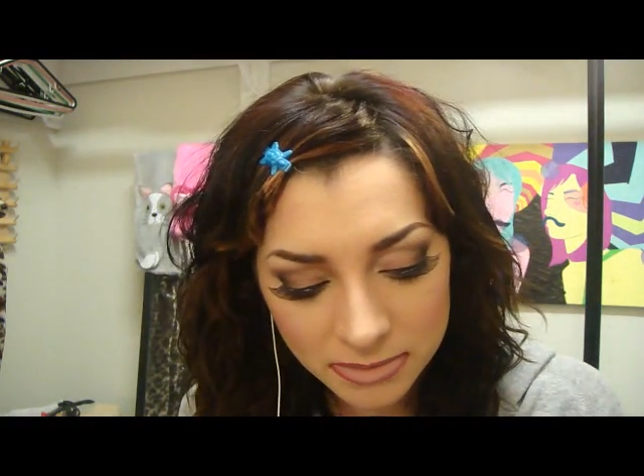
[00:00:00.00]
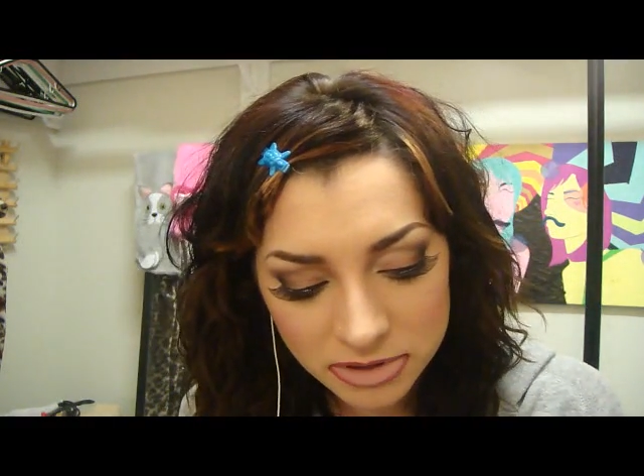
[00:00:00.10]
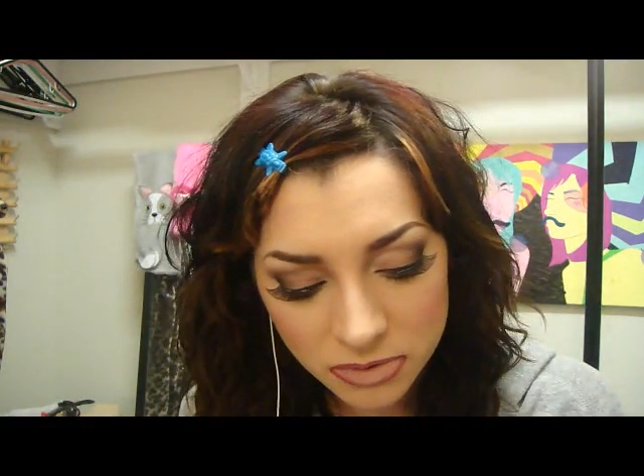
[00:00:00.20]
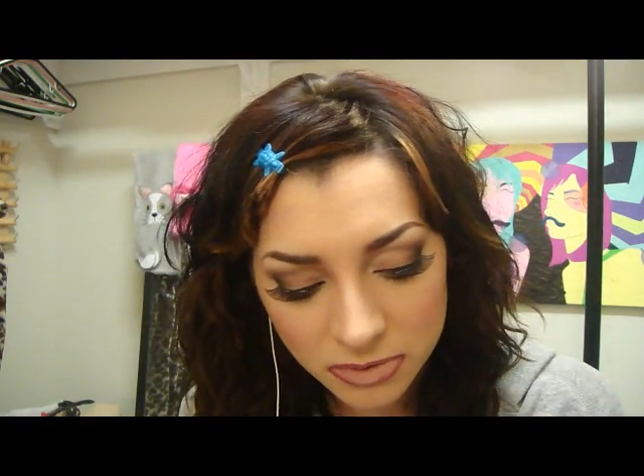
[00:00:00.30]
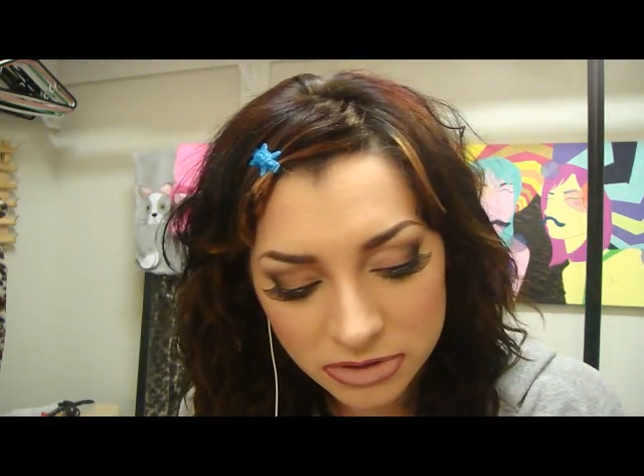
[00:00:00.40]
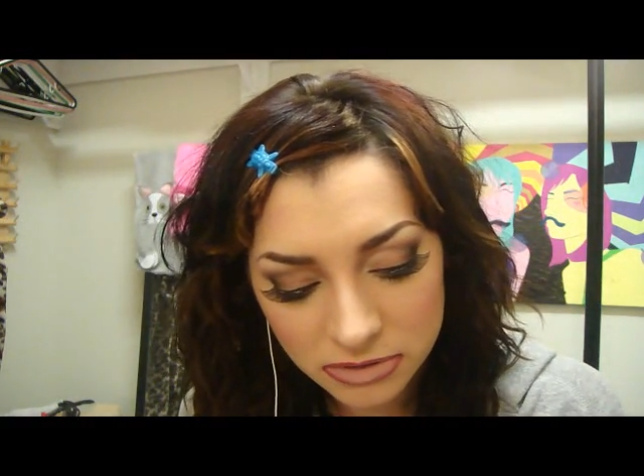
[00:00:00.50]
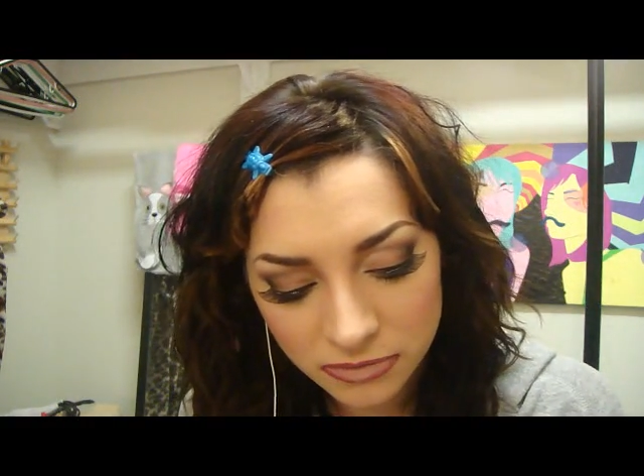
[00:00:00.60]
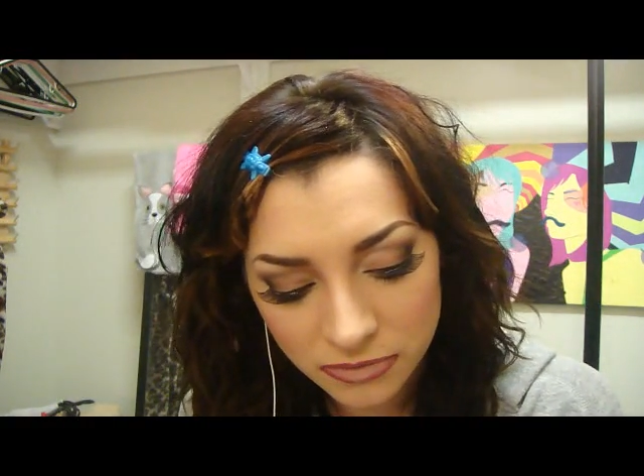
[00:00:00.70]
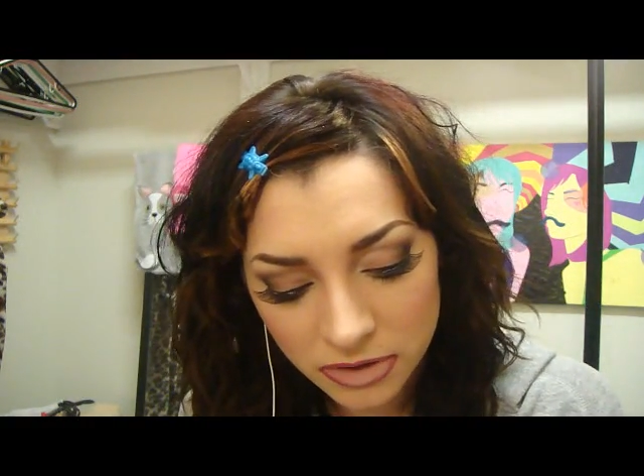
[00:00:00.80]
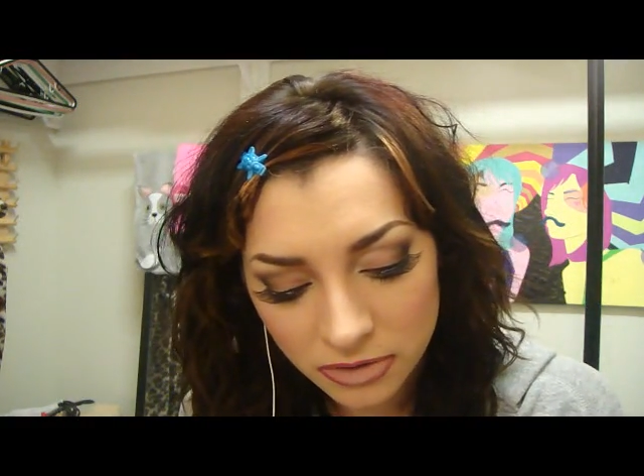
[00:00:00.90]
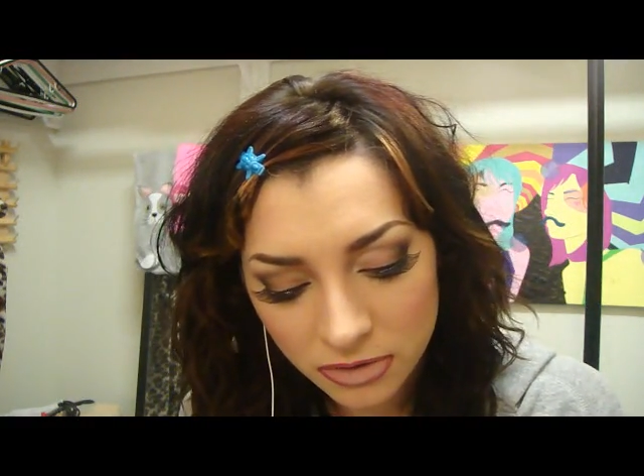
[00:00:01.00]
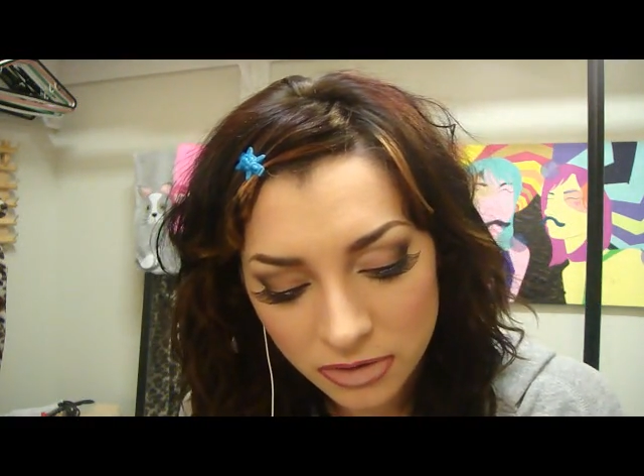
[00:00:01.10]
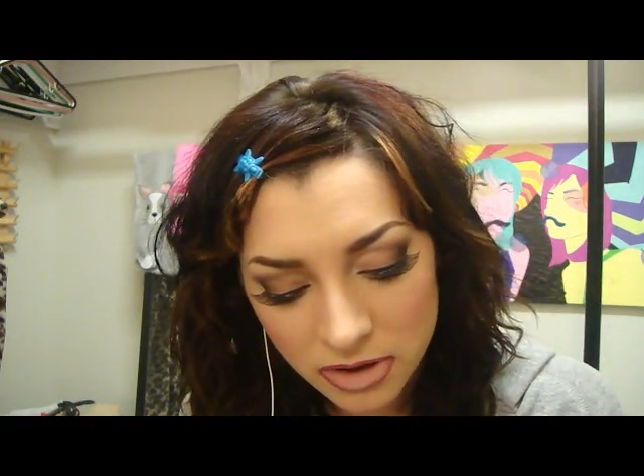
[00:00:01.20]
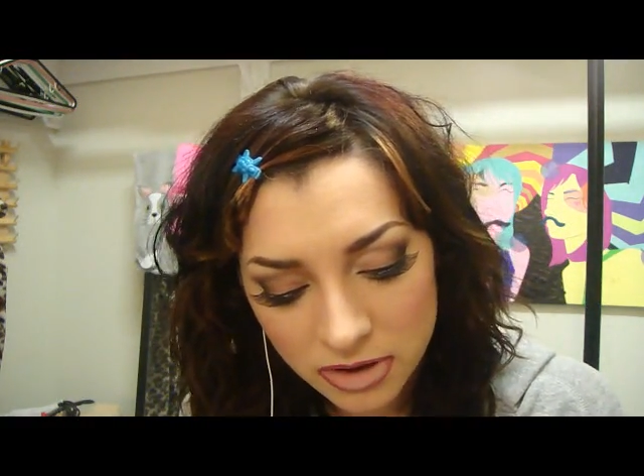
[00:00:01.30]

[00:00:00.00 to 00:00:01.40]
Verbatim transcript: I'm just going to fill